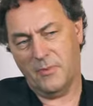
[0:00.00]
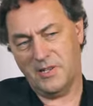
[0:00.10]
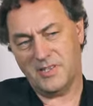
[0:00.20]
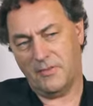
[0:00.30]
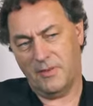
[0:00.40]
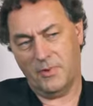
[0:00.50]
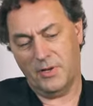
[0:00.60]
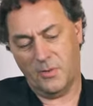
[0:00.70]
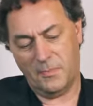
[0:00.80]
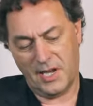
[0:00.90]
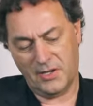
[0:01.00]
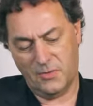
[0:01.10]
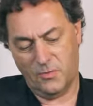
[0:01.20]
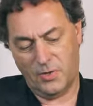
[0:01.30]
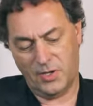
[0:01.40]
ways, I think we're going back
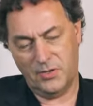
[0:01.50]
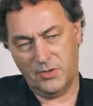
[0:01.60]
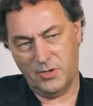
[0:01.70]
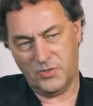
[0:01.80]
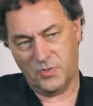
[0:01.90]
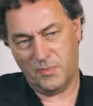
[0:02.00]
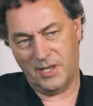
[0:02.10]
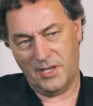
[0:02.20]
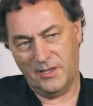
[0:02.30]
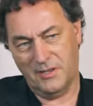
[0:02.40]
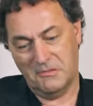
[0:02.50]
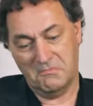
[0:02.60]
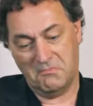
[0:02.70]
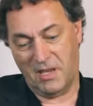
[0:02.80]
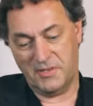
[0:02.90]
to what used to be
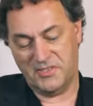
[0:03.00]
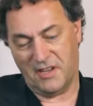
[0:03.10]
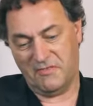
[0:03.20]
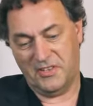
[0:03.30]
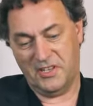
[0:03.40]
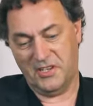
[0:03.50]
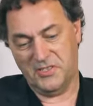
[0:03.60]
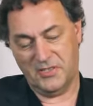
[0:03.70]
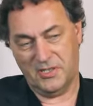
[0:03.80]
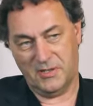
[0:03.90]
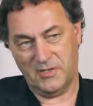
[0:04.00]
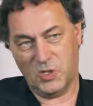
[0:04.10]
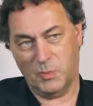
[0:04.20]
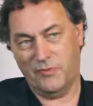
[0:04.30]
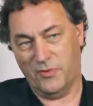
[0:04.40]
maybe 70 years ago or
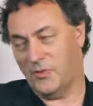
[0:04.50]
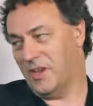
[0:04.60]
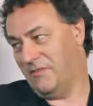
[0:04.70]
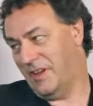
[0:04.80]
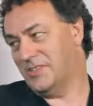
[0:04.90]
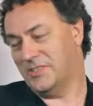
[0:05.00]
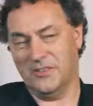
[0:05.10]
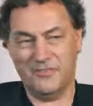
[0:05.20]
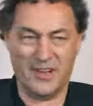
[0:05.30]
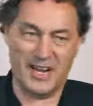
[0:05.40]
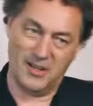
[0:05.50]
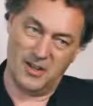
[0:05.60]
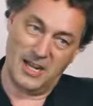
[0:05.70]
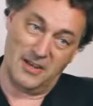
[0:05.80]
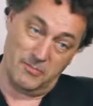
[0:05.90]
so, before the invention of
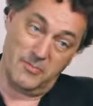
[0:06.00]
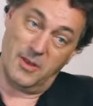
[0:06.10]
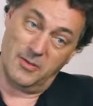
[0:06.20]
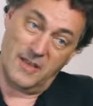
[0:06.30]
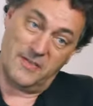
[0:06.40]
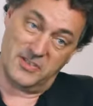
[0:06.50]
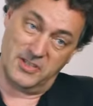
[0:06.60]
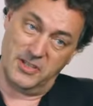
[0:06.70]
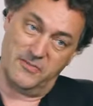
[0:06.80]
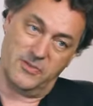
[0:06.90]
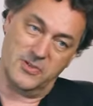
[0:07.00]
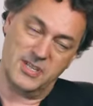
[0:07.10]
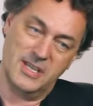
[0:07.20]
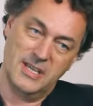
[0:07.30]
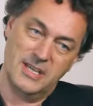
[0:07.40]
vinyl and the CD, of course,
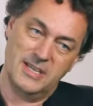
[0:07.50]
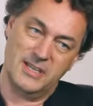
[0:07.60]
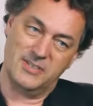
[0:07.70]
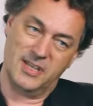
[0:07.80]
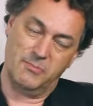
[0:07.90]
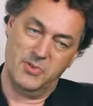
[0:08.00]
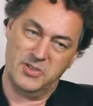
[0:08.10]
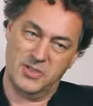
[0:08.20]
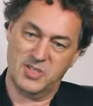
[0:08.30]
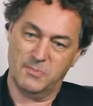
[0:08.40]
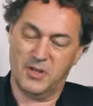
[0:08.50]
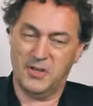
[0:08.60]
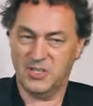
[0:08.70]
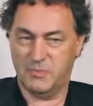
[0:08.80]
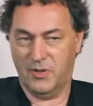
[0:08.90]
is that music is about
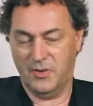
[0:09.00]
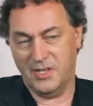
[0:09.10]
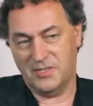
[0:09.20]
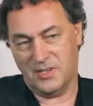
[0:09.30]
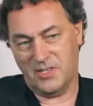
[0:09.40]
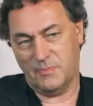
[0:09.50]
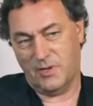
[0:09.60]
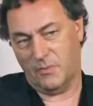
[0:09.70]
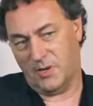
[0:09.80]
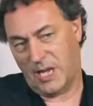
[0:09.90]
an experience, and it's about what